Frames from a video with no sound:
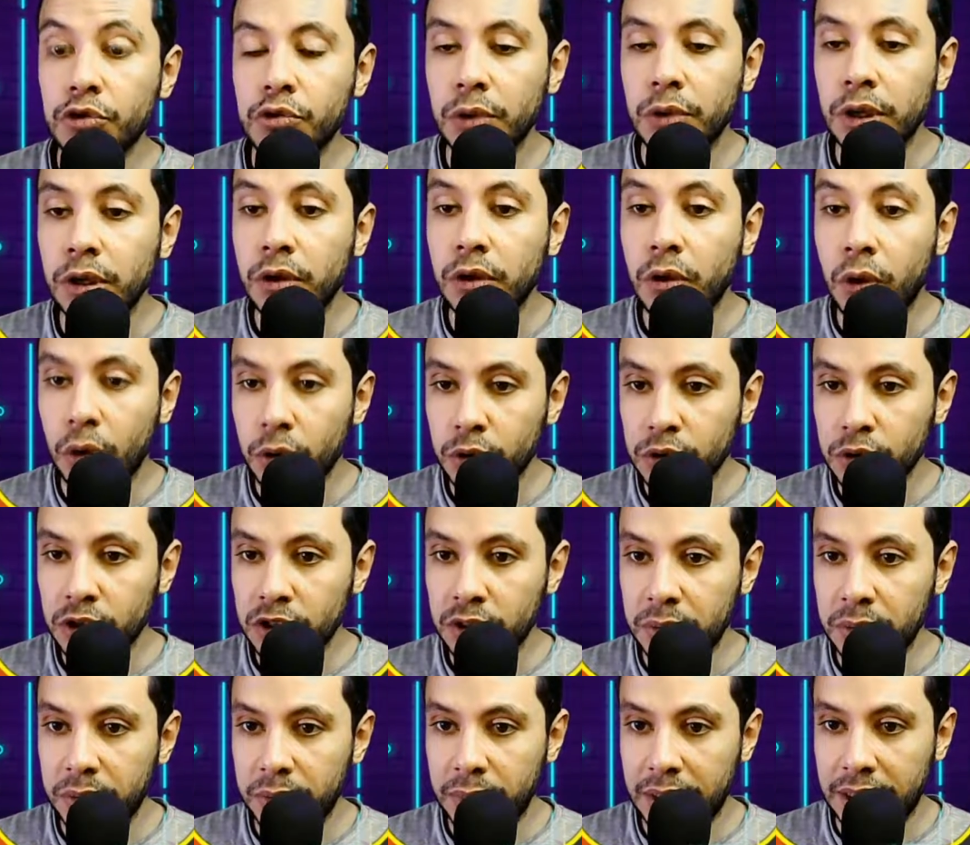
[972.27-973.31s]
will
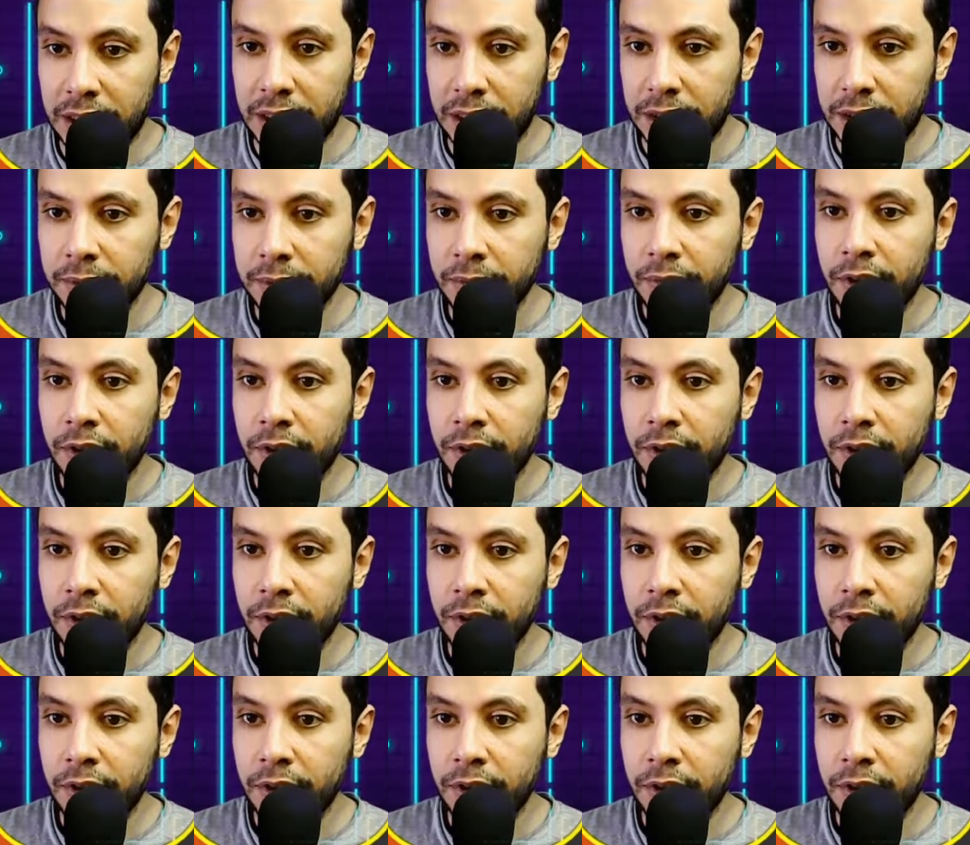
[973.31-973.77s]
cost me